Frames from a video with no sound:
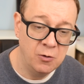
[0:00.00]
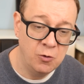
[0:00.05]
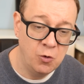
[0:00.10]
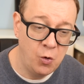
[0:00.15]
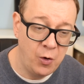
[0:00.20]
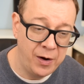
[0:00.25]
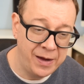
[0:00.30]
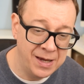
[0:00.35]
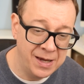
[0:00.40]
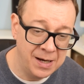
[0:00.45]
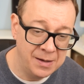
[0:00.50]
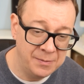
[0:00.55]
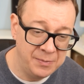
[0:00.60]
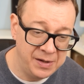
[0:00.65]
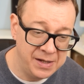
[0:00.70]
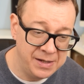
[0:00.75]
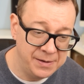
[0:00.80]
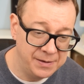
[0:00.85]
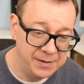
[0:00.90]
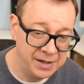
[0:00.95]
will
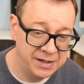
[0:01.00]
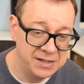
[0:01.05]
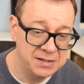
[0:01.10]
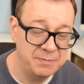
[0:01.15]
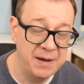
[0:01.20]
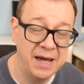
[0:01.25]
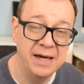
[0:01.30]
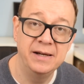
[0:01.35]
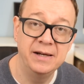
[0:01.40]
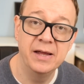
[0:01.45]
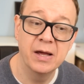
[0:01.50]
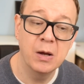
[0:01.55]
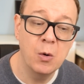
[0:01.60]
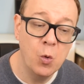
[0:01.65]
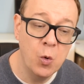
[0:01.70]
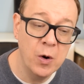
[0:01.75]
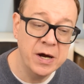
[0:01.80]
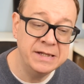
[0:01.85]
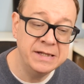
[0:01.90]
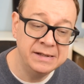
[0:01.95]
be expanding
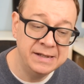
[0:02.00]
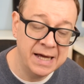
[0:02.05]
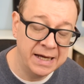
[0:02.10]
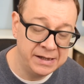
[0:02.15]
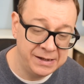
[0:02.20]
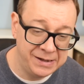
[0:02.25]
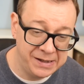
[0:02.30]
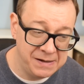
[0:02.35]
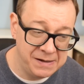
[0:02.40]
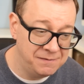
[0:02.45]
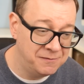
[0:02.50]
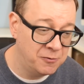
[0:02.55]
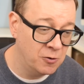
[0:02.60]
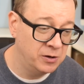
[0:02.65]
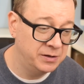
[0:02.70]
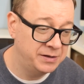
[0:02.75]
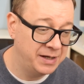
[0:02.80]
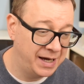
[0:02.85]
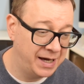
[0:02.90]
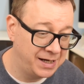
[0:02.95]
with that
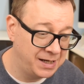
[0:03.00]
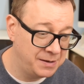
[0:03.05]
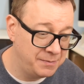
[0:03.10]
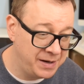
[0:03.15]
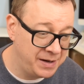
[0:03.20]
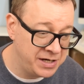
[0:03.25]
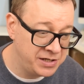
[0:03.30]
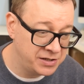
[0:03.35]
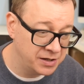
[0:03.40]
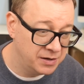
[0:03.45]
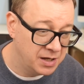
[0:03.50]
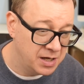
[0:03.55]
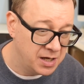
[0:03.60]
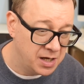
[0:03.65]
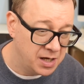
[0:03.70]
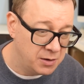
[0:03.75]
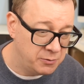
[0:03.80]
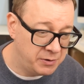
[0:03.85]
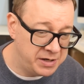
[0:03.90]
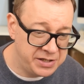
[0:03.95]
default animation,
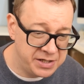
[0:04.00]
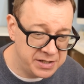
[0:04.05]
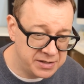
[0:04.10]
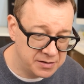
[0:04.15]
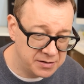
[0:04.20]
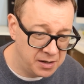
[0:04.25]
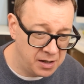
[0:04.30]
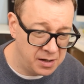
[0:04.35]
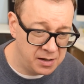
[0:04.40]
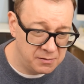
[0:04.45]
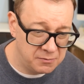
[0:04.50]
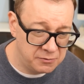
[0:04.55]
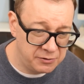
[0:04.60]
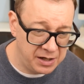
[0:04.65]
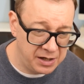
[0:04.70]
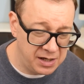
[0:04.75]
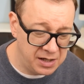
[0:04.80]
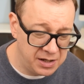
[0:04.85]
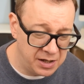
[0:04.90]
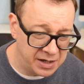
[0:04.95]
which is uh,
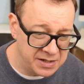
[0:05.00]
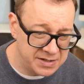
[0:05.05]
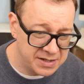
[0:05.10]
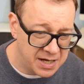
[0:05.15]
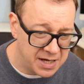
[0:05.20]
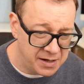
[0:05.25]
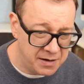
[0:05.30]
real nice.